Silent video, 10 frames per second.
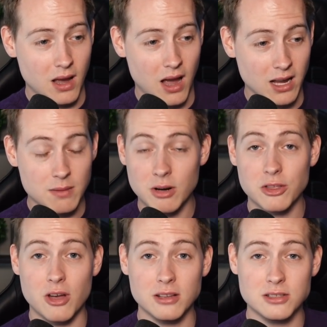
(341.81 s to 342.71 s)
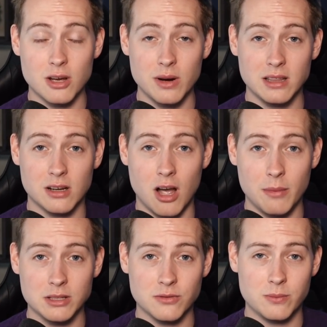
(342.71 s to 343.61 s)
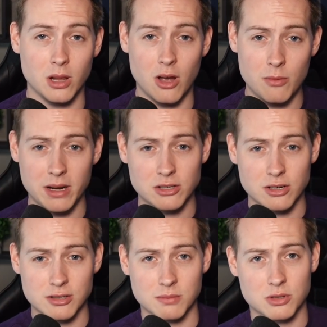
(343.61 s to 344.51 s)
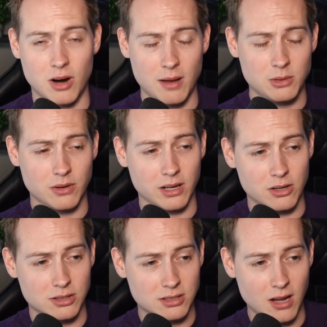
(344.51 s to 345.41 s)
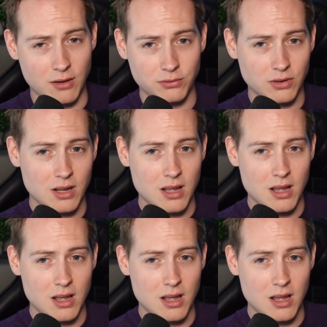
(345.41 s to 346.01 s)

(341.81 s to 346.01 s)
Uh, give me your thoughts though, in the comments below. Make sure you're subscribed, do all that good stuff.